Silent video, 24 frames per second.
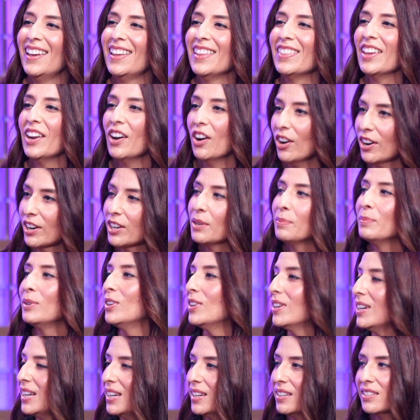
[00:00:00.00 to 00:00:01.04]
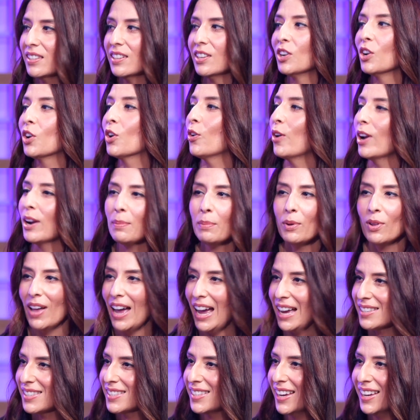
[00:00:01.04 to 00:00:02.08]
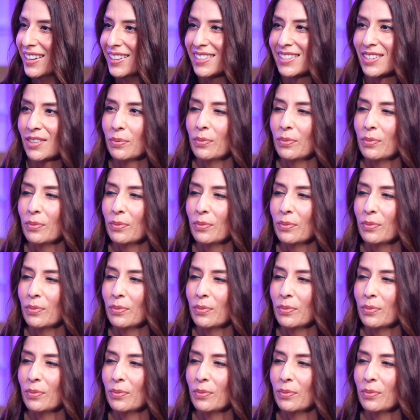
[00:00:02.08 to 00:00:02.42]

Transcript: that our community is an incredible asset.